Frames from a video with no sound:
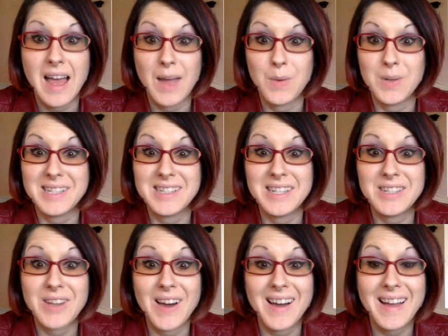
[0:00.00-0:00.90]
wanted to
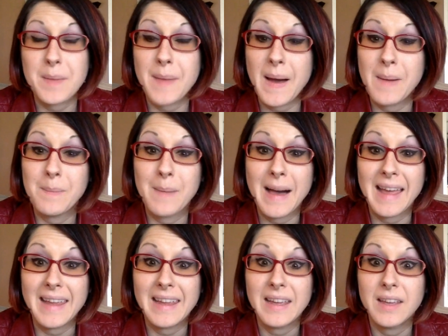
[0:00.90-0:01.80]
talk about
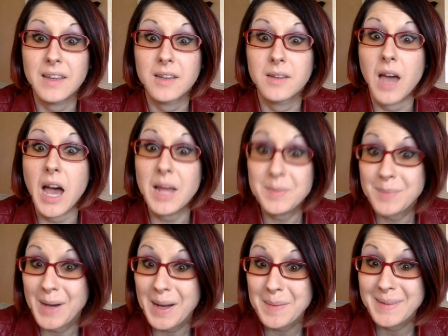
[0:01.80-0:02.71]
my
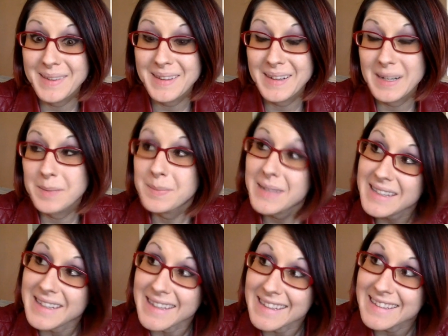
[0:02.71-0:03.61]
unpopular
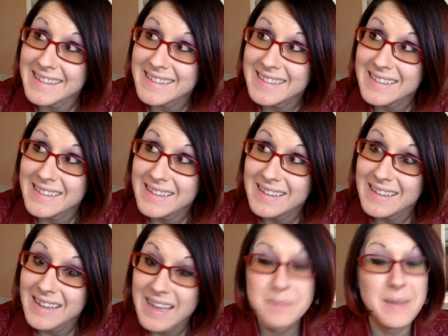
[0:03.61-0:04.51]
opinion,
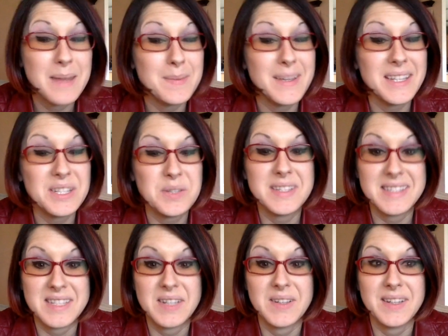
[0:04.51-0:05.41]
and maybe I'll do a
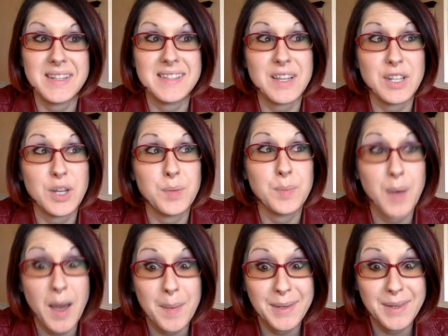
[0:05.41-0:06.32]
series on
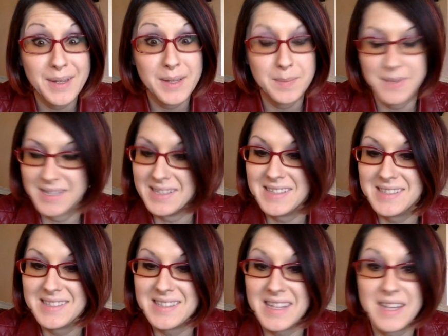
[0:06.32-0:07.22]
unpopular
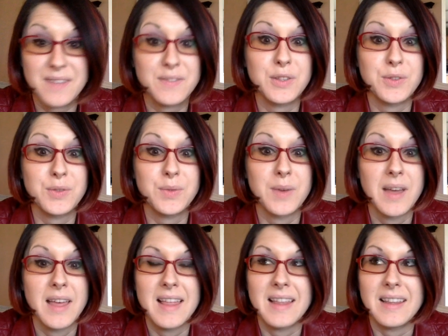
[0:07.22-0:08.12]
opinions if you
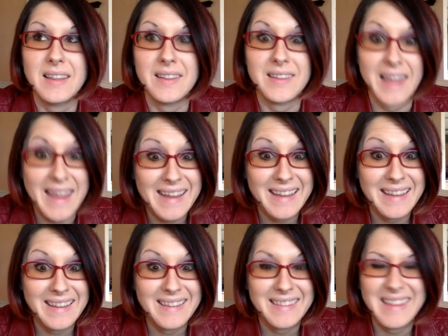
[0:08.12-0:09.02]
like
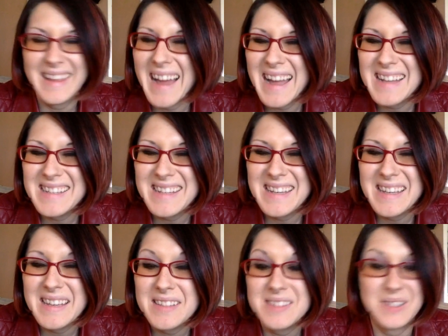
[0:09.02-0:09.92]
the idea.
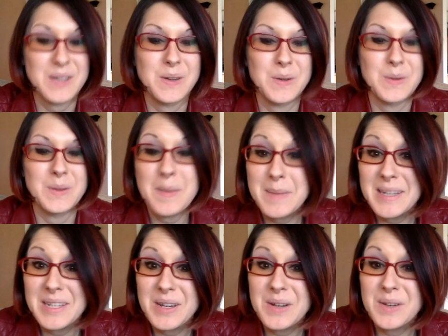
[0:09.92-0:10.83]
So let me
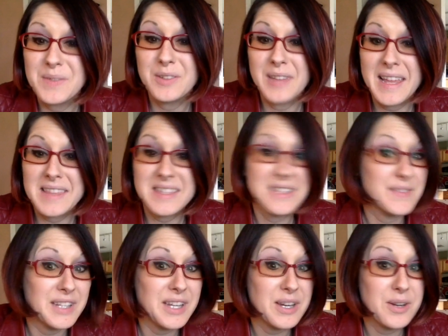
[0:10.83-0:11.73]
know if you like this
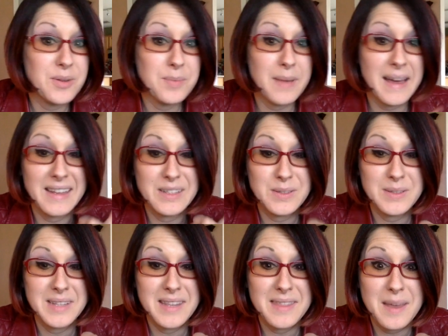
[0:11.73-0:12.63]
video by
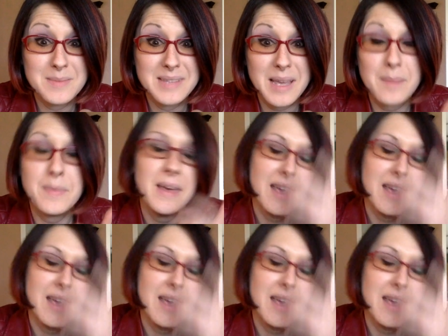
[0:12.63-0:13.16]
doing a thumbs up,